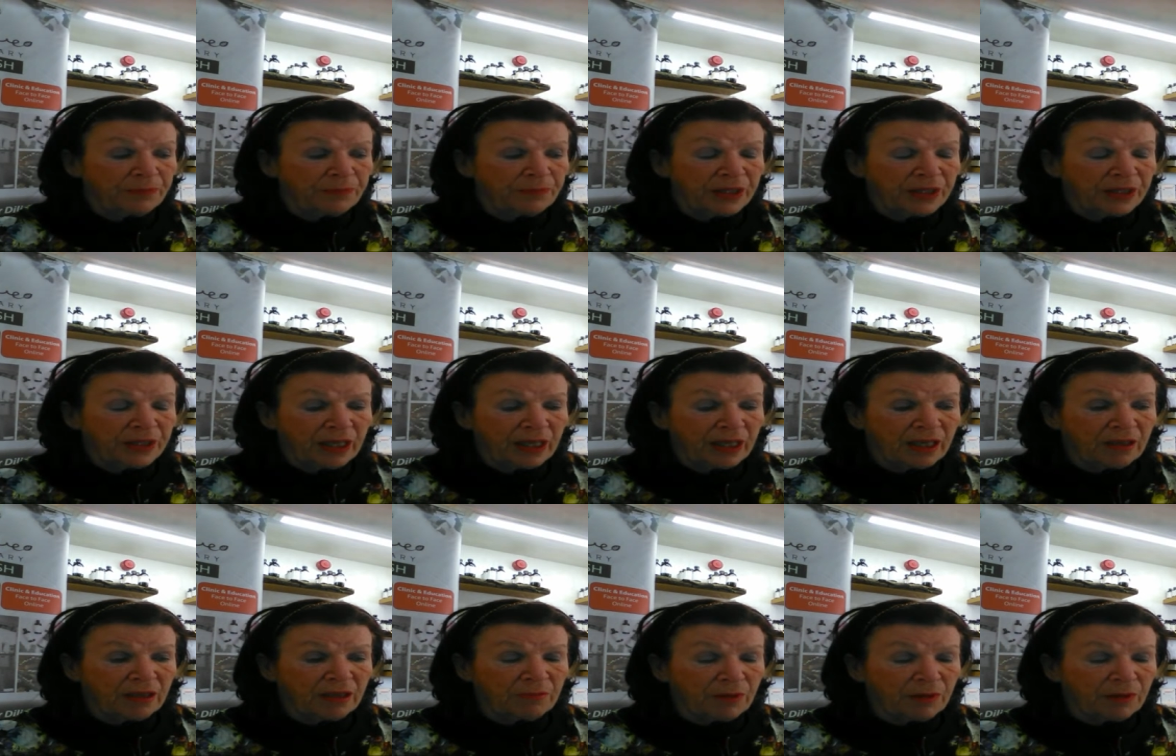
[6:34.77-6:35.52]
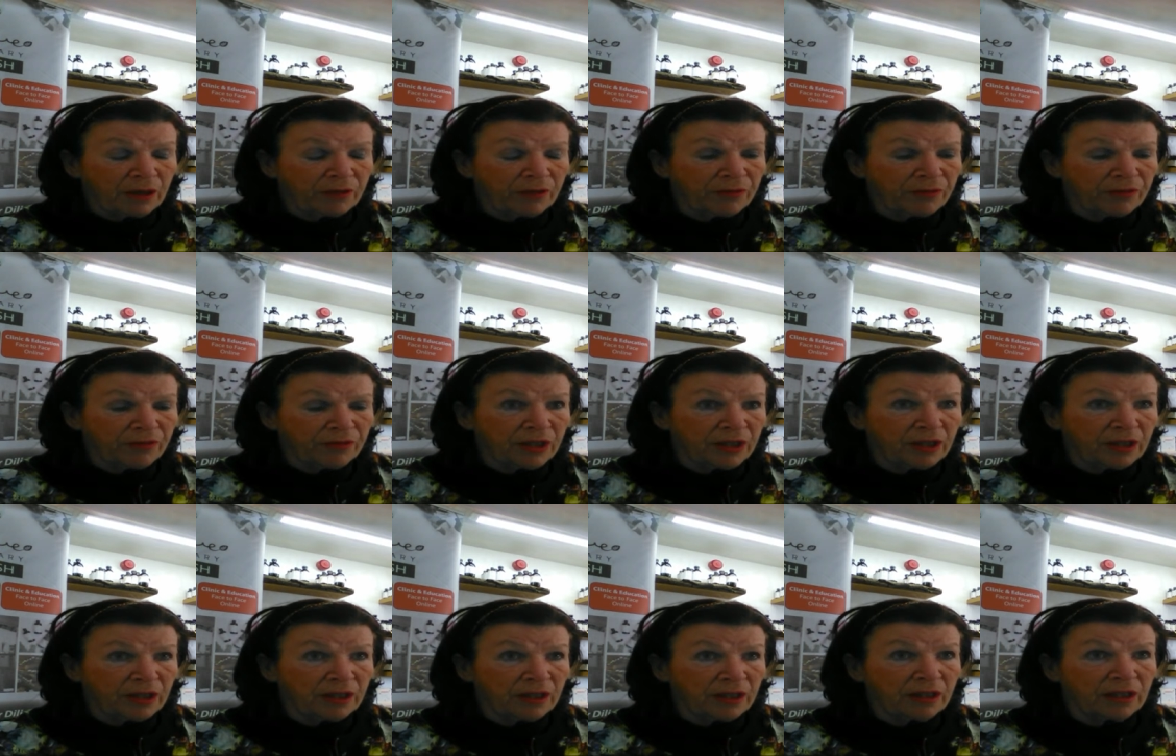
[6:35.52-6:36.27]
um, on the
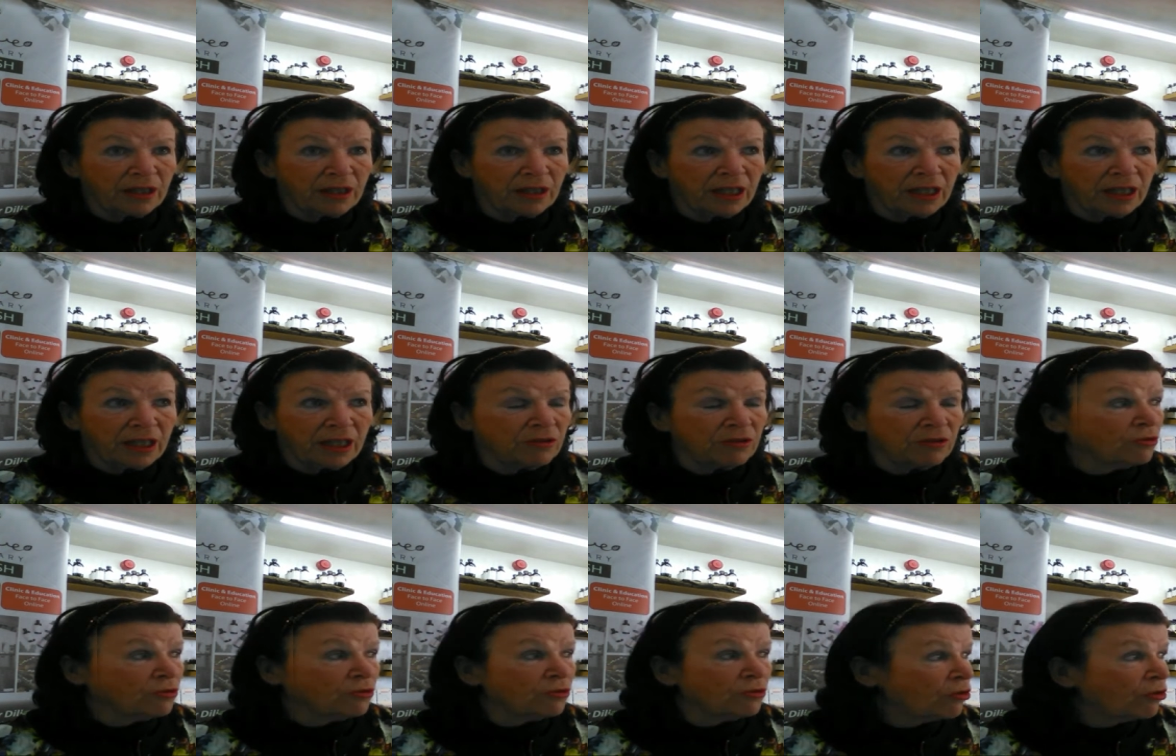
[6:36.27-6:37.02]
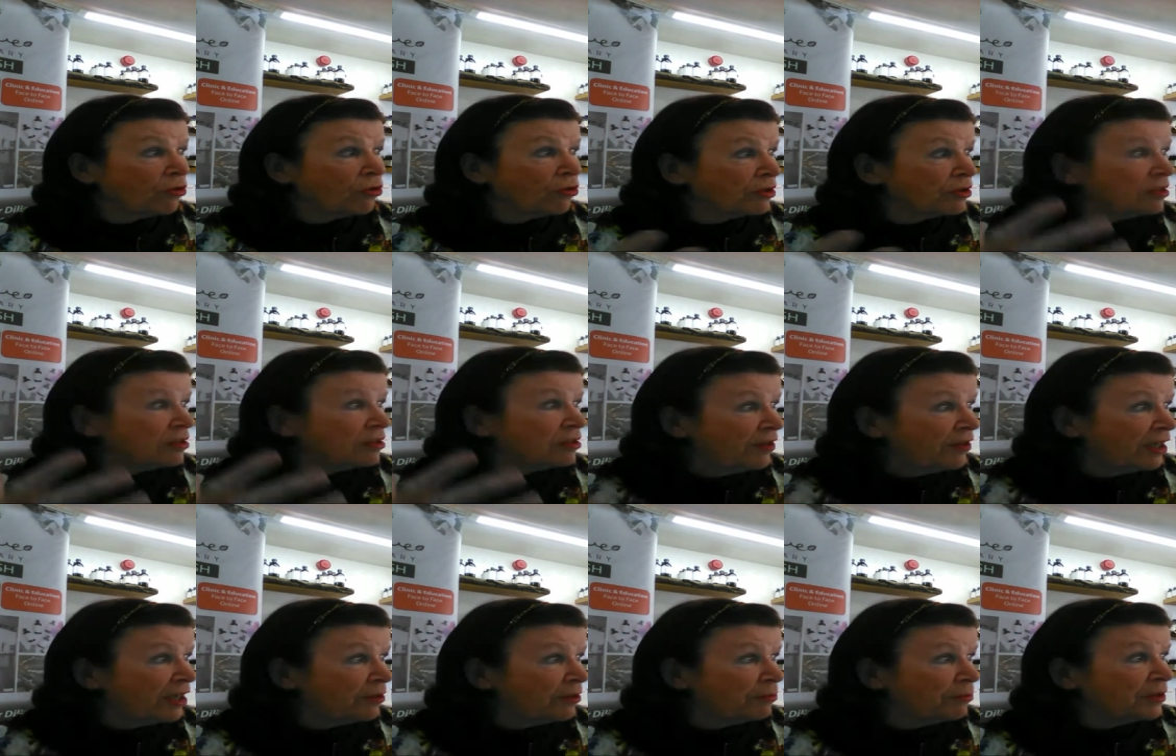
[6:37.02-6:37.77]
uh, growth,
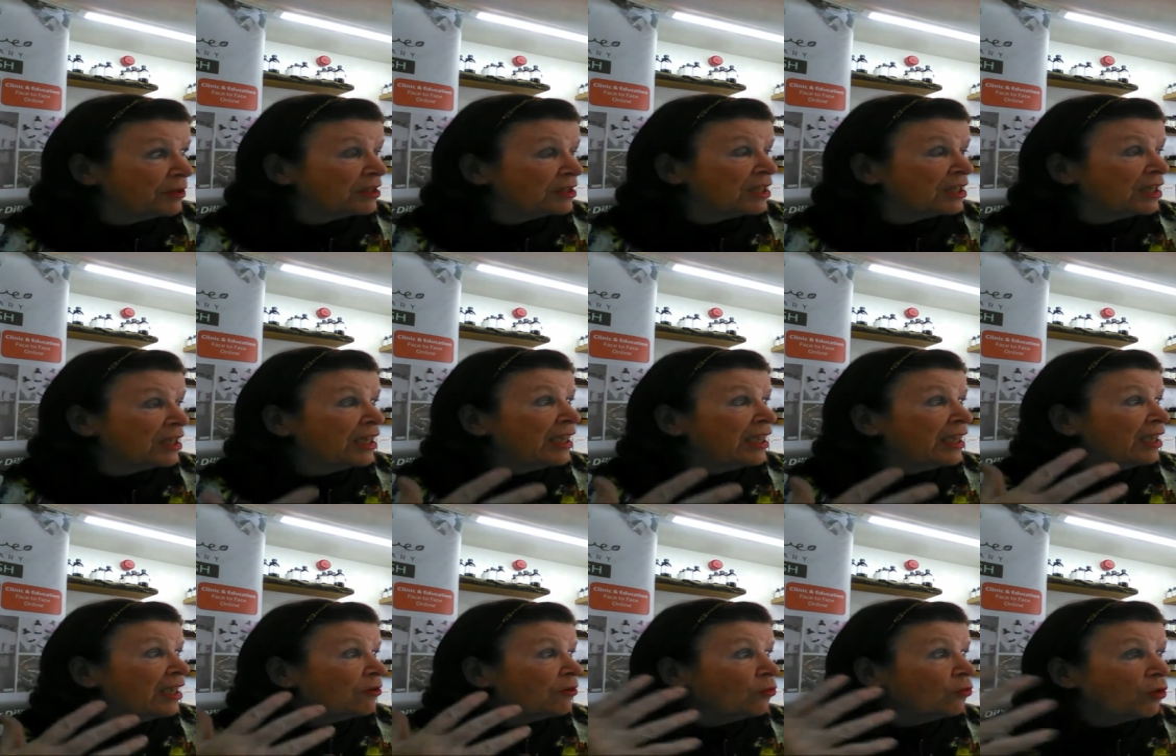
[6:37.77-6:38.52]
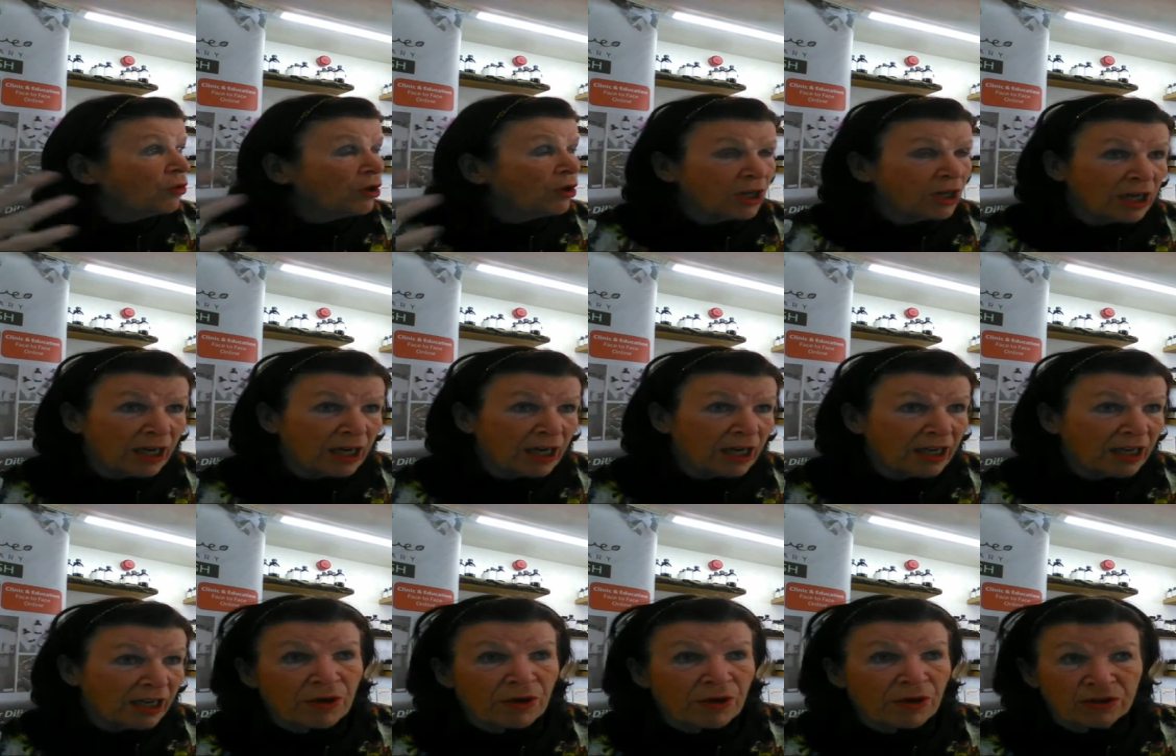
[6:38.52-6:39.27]
development, work life,
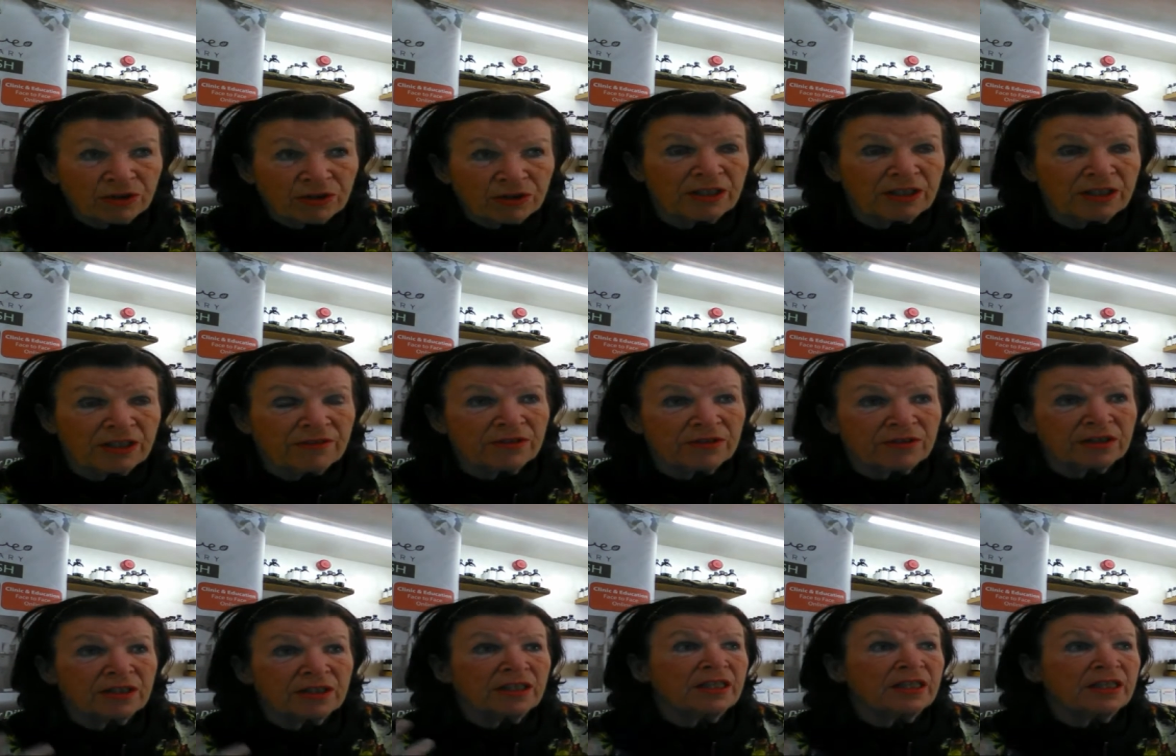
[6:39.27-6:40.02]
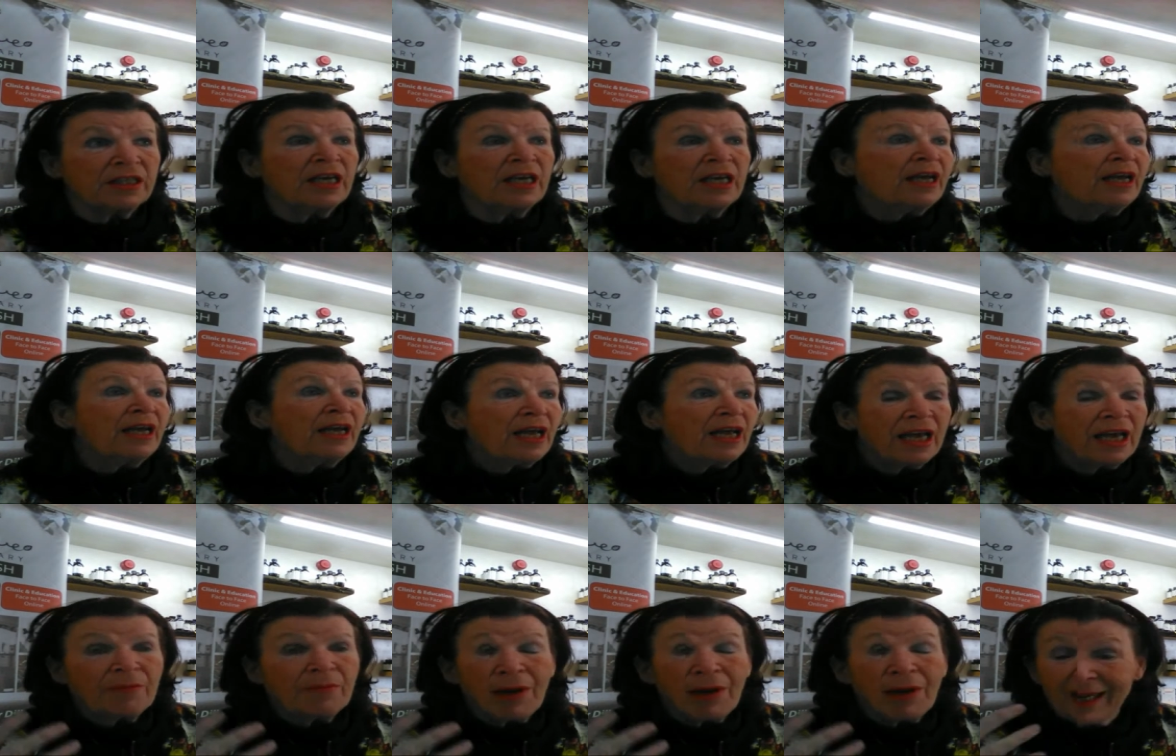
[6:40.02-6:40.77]
productivity, um,
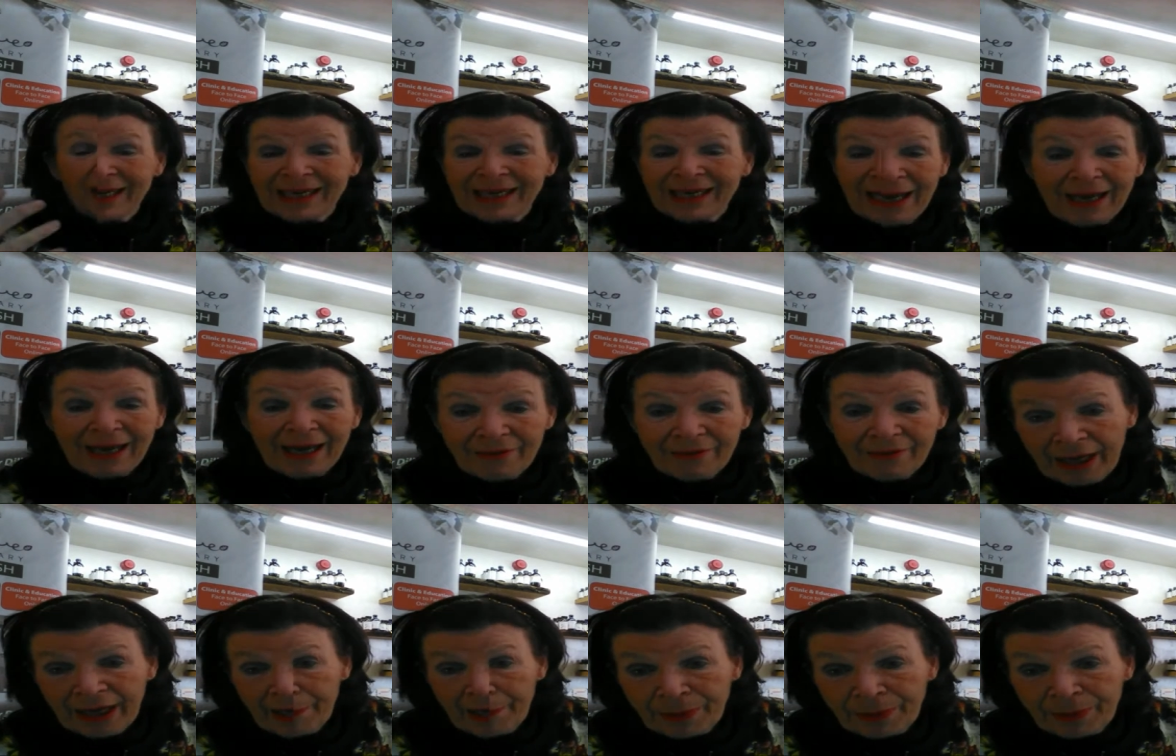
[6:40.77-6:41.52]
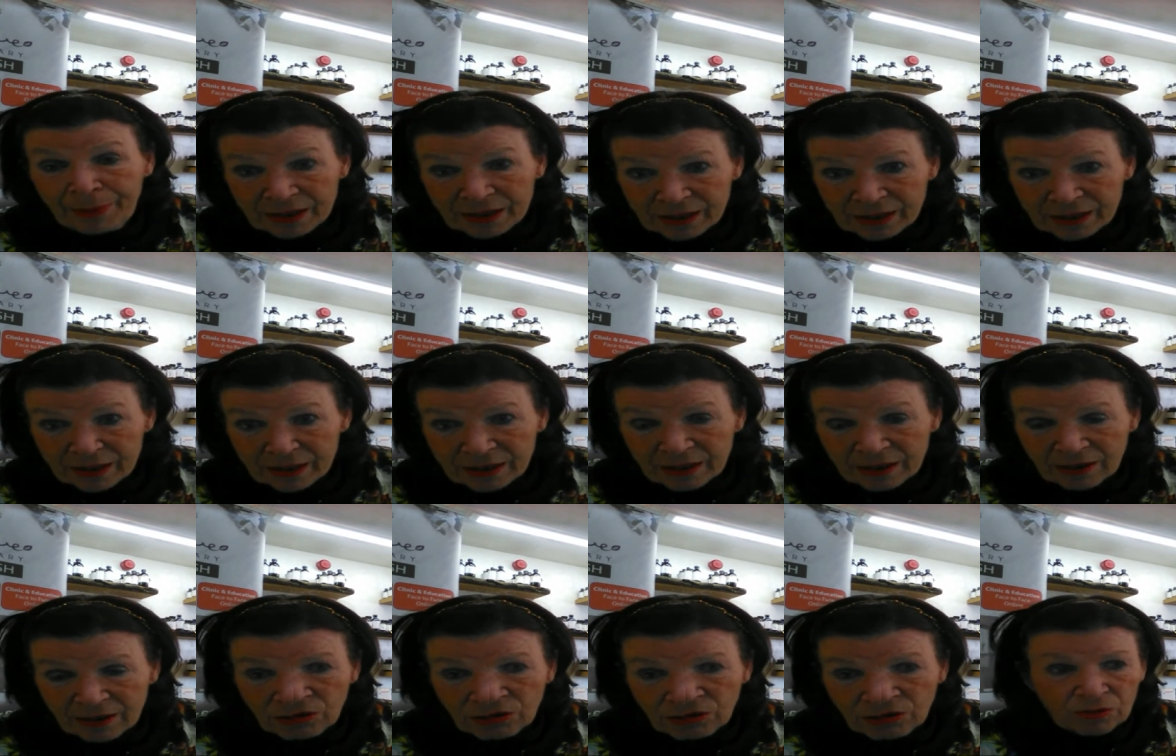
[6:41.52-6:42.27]
and happiness. You
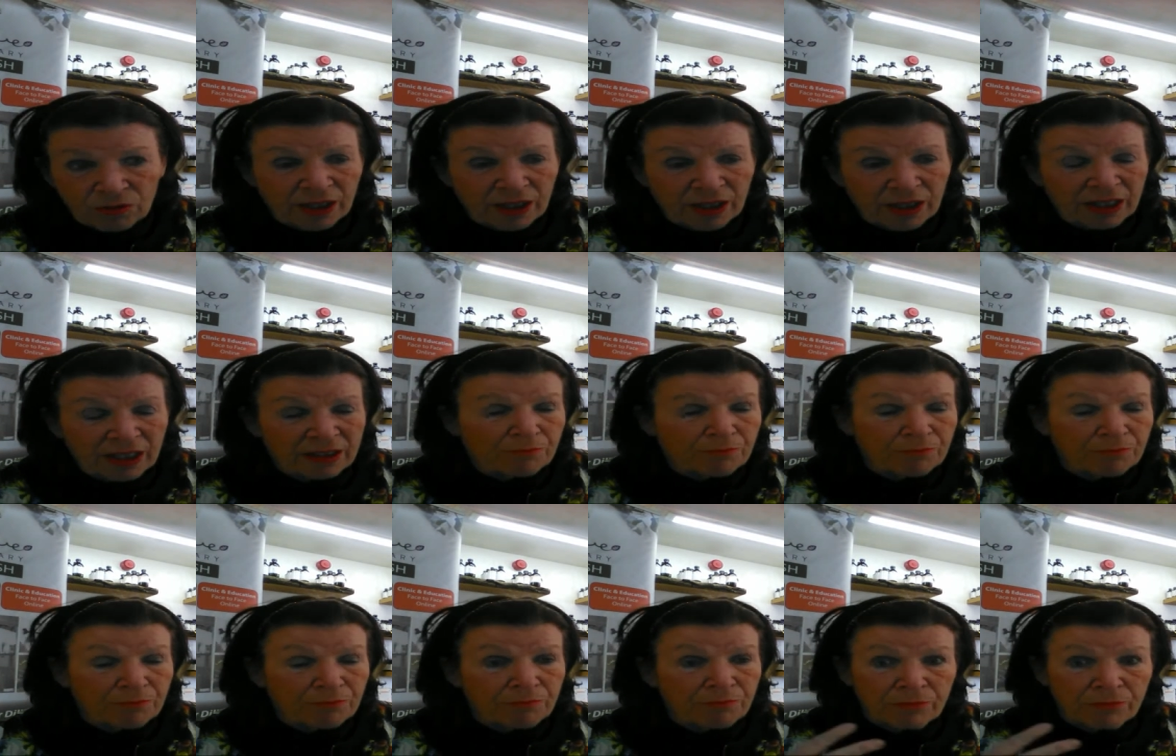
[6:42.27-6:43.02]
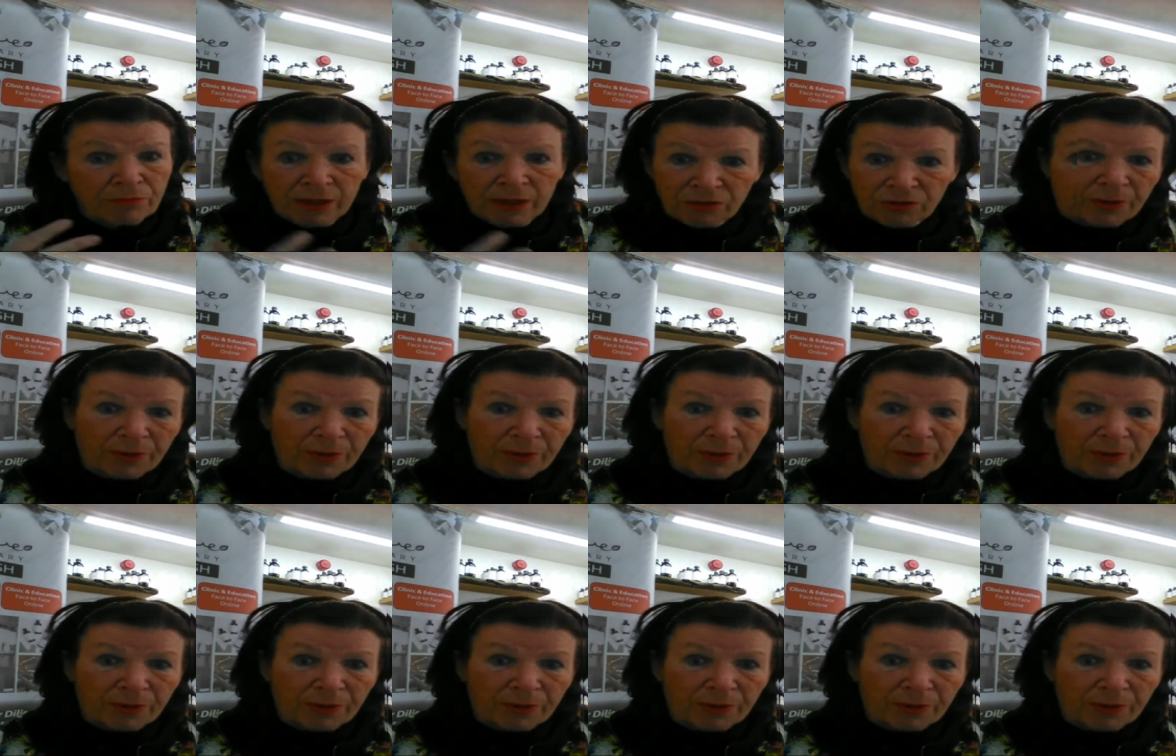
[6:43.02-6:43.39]
know, it's miserable.